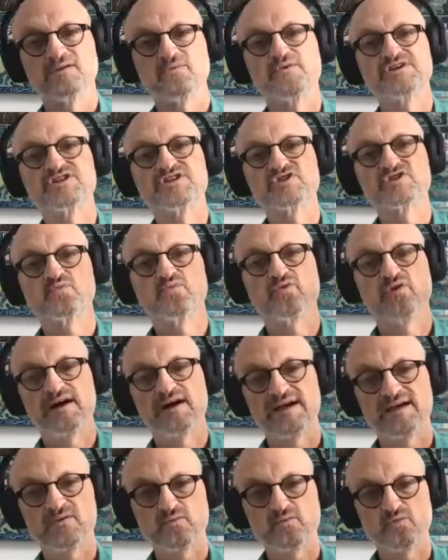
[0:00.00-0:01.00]
which is
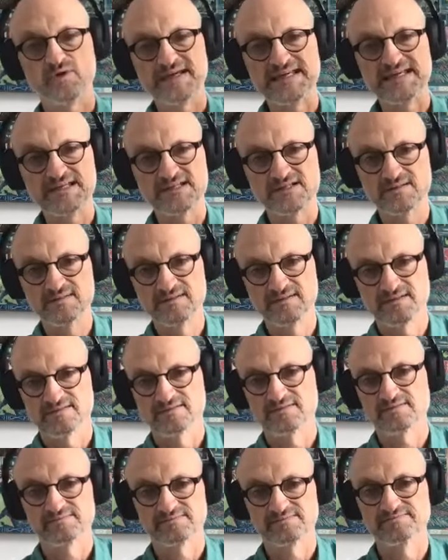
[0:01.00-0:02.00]
why we
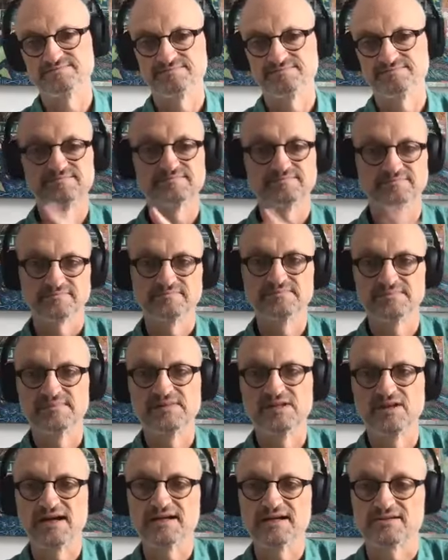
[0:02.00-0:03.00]

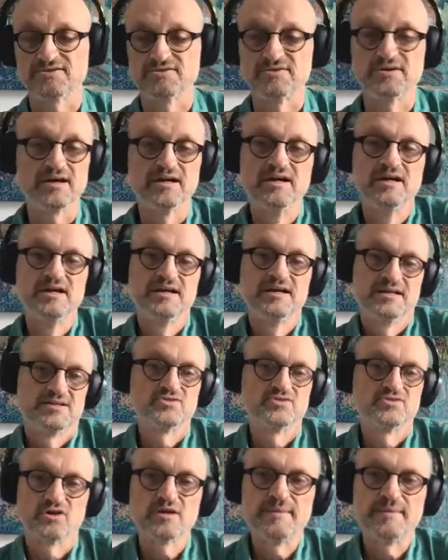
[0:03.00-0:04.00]
like to
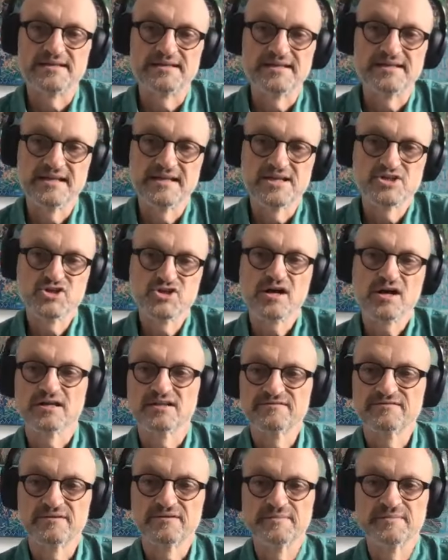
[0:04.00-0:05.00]
talk about the inner
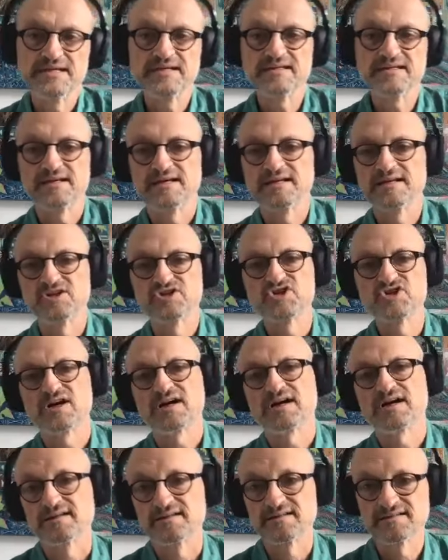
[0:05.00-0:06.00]
child. For me, the inner
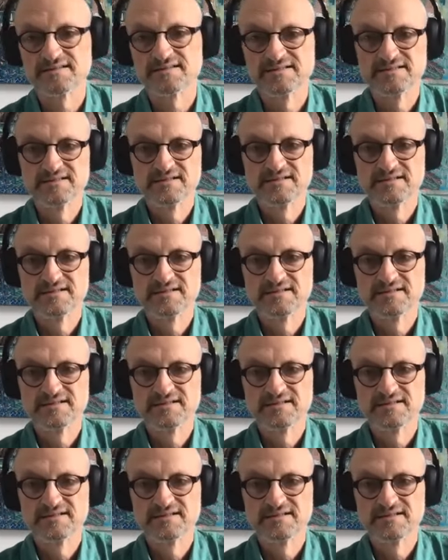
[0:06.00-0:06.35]
child